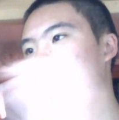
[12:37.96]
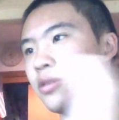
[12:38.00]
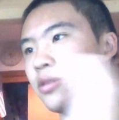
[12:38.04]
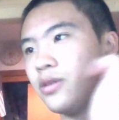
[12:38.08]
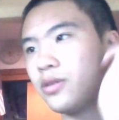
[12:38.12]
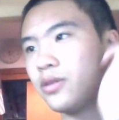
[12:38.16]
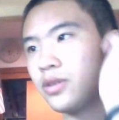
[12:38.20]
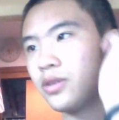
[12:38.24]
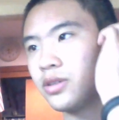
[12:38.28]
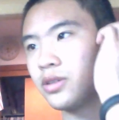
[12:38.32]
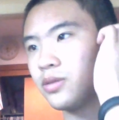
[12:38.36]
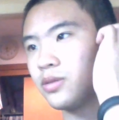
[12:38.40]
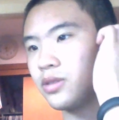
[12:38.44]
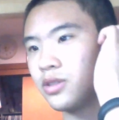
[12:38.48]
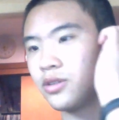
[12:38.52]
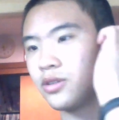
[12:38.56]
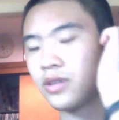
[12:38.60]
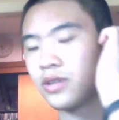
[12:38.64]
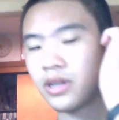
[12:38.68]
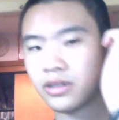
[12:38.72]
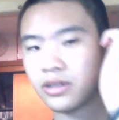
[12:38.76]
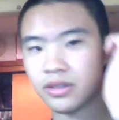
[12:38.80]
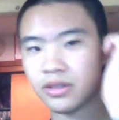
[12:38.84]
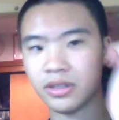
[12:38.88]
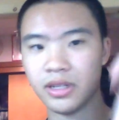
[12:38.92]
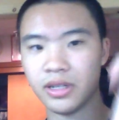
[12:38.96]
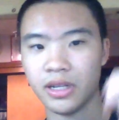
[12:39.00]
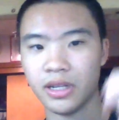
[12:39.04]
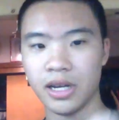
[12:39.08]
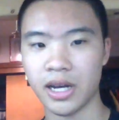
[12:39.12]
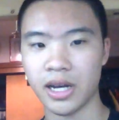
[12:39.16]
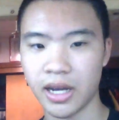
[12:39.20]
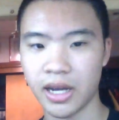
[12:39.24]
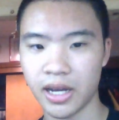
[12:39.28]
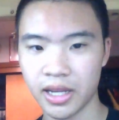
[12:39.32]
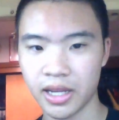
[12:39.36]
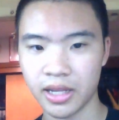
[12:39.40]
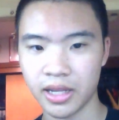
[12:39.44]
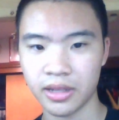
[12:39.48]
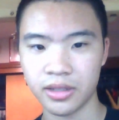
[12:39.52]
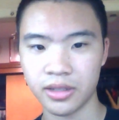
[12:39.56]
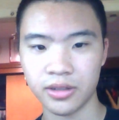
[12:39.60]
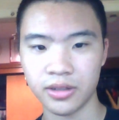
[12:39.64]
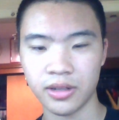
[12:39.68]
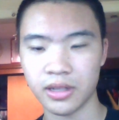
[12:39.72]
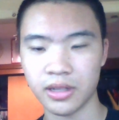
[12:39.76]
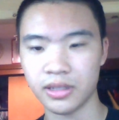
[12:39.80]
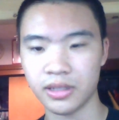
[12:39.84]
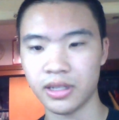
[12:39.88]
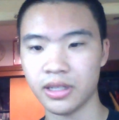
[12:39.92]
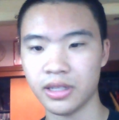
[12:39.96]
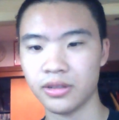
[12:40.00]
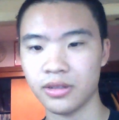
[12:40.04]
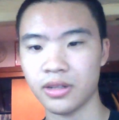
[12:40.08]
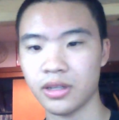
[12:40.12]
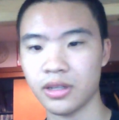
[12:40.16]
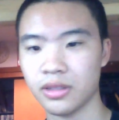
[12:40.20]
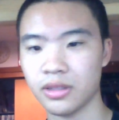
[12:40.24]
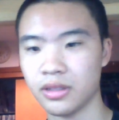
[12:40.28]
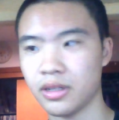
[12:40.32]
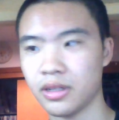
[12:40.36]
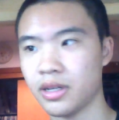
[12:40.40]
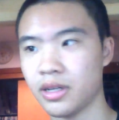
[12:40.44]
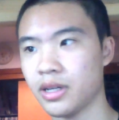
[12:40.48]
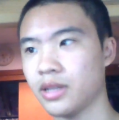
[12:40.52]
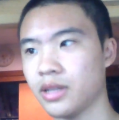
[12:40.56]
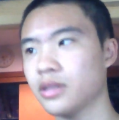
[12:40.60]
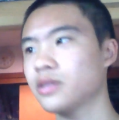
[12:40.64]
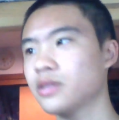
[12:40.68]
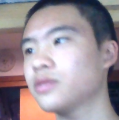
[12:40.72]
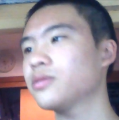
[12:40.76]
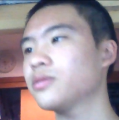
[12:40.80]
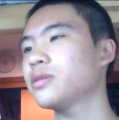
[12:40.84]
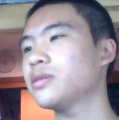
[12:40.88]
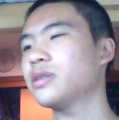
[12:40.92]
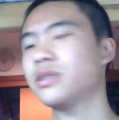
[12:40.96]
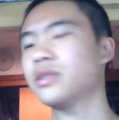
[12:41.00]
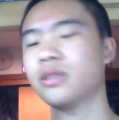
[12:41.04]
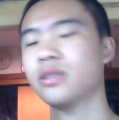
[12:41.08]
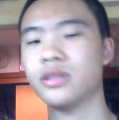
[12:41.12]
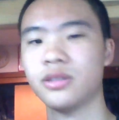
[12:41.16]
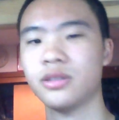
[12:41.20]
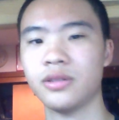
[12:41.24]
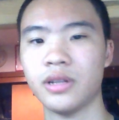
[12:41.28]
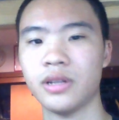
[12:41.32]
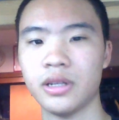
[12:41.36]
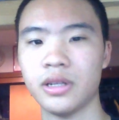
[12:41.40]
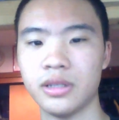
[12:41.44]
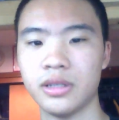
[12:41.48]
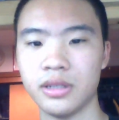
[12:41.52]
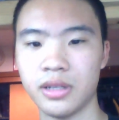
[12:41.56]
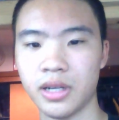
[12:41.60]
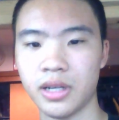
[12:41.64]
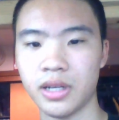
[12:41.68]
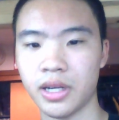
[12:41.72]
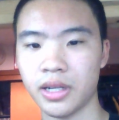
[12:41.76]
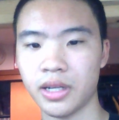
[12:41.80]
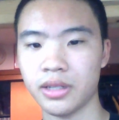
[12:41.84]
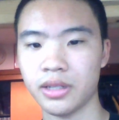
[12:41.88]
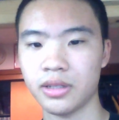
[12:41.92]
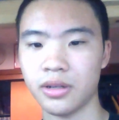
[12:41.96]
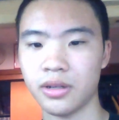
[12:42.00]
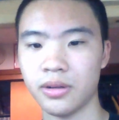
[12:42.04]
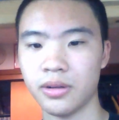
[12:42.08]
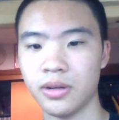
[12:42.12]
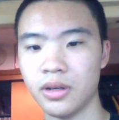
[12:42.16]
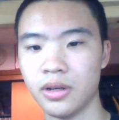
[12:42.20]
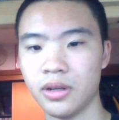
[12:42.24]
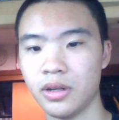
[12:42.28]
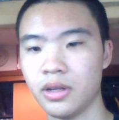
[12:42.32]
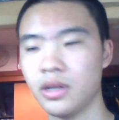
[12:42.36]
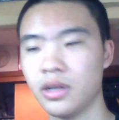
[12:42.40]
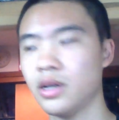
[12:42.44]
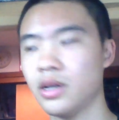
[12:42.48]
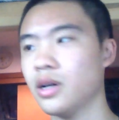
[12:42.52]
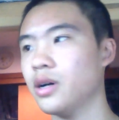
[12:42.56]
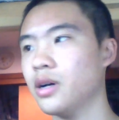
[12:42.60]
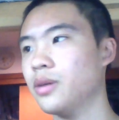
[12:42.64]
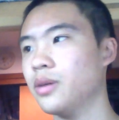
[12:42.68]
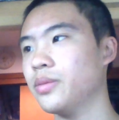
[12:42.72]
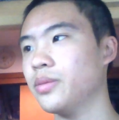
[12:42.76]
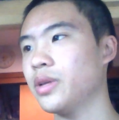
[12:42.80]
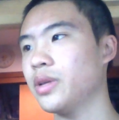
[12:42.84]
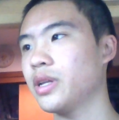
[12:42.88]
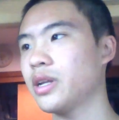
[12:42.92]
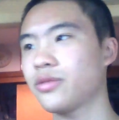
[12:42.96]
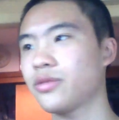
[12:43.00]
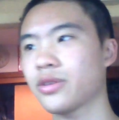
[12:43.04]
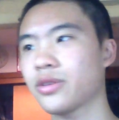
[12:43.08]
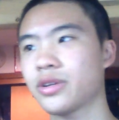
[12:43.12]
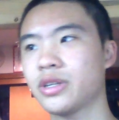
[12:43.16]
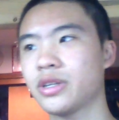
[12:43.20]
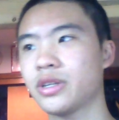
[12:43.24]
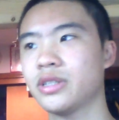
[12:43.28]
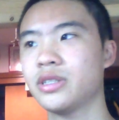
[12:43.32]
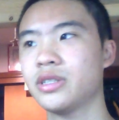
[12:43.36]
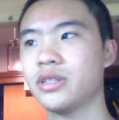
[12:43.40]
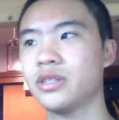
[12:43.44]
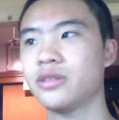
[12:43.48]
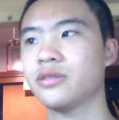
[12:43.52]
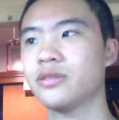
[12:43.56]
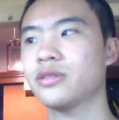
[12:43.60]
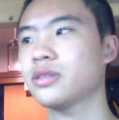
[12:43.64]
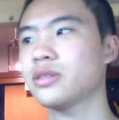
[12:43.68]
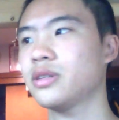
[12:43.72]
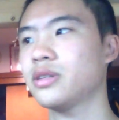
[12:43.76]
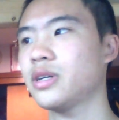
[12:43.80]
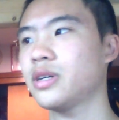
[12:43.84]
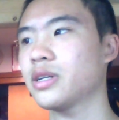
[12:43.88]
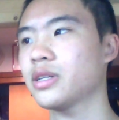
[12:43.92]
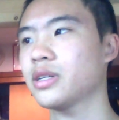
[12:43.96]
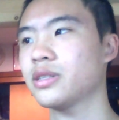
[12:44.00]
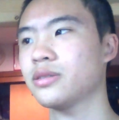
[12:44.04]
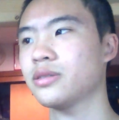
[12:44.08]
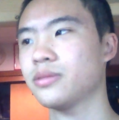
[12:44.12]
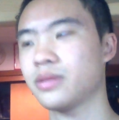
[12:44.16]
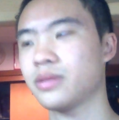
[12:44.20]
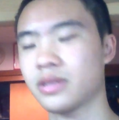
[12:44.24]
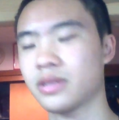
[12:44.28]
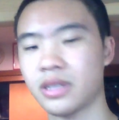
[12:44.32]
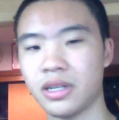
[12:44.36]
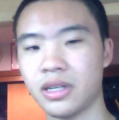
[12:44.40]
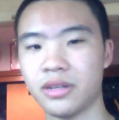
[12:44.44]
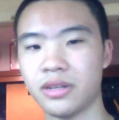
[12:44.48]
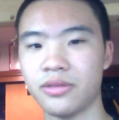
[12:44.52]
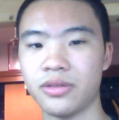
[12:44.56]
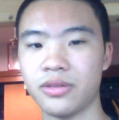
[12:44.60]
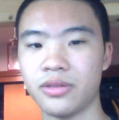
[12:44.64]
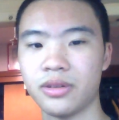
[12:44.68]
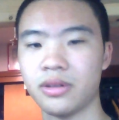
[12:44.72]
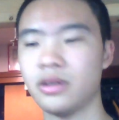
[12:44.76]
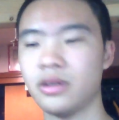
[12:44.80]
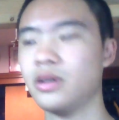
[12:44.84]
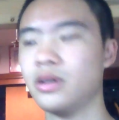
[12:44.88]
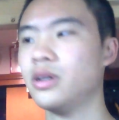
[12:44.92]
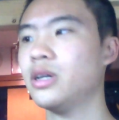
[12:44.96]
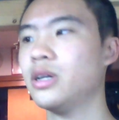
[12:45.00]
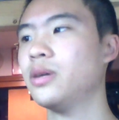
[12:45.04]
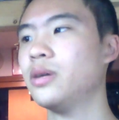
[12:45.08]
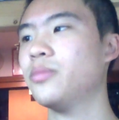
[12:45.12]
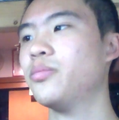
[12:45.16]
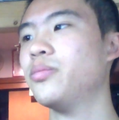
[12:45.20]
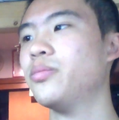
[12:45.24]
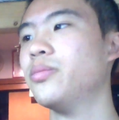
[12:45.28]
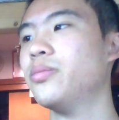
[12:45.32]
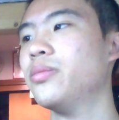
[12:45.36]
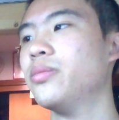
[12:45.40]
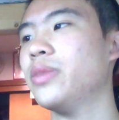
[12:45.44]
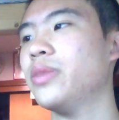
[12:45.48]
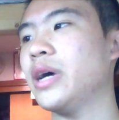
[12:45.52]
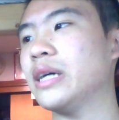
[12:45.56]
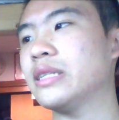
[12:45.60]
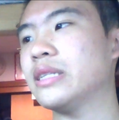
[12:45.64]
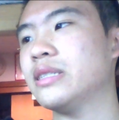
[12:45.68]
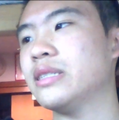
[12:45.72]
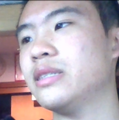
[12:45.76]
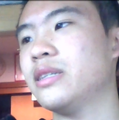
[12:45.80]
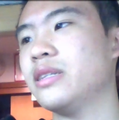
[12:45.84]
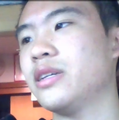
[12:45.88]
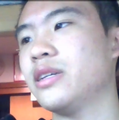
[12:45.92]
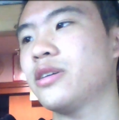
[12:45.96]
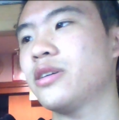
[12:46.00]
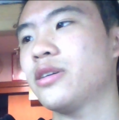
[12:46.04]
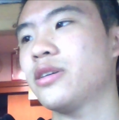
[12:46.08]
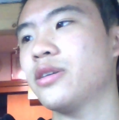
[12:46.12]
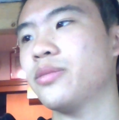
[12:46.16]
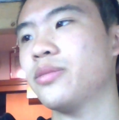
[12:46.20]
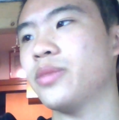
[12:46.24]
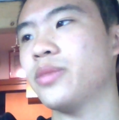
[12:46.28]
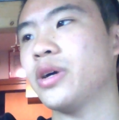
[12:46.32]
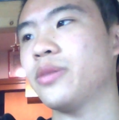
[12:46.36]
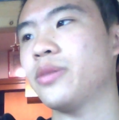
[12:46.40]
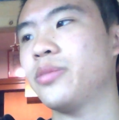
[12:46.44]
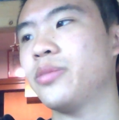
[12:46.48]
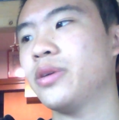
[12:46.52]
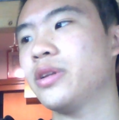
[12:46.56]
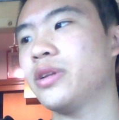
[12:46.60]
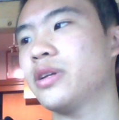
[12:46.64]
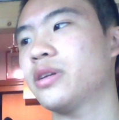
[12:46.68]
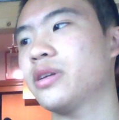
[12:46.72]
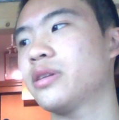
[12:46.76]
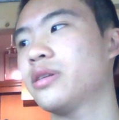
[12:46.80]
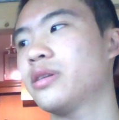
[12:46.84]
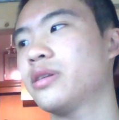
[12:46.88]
this was 2008, 2009. This released in 2009. So they never continued this line because it was kind of a bad sneaker in my opinion.